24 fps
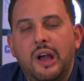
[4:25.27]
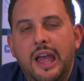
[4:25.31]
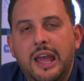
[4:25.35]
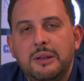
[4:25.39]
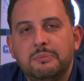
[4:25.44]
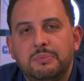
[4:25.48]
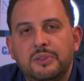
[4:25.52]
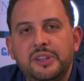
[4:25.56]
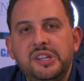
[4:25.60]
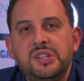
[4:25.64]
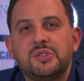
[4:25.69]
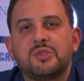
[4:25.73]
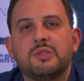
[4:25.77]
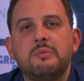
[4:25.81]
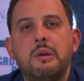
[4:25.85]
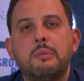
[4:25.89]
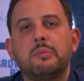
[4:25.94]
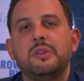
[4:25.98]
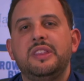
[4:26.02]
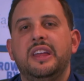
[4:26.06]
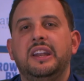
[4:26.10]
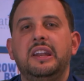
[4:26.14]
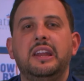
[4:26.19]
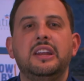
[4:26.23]
And please remember
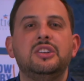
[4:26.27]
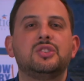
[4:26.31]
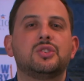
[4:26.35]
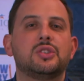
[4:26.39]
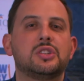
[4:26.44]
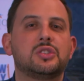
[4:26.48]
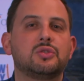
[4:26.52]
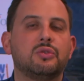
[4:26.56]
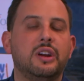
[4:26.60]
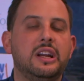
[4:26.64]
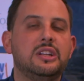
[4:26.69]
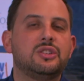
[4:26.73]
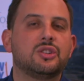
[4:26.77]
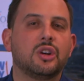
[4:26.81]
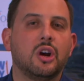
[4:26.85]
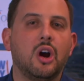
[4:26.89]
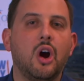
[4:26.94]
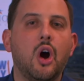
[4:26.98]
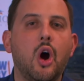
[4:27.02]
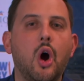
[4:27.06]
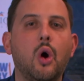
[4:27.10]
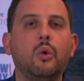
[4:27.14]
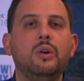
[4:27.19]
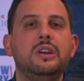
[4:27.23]
that interest rates are
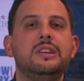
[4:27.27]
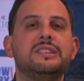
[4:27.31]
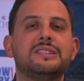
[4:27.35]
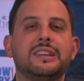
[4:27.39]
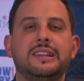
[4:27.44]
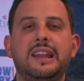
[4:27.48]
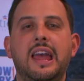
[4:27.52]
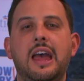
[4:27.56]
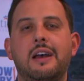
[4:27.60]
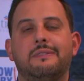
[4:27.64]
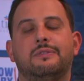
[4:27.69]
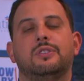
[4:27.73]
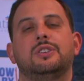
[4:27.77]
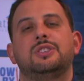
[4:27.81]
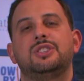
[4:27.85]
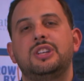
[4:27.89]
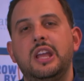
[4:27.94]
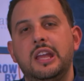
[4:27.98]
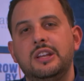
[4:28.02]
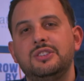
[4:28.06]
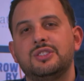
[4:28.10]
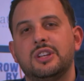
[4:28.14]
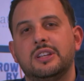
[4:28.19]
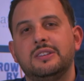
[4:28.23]
always and ever
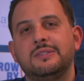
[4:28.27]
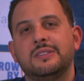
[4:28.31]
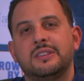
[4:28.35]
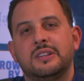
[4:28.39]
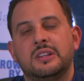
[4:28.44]
changing.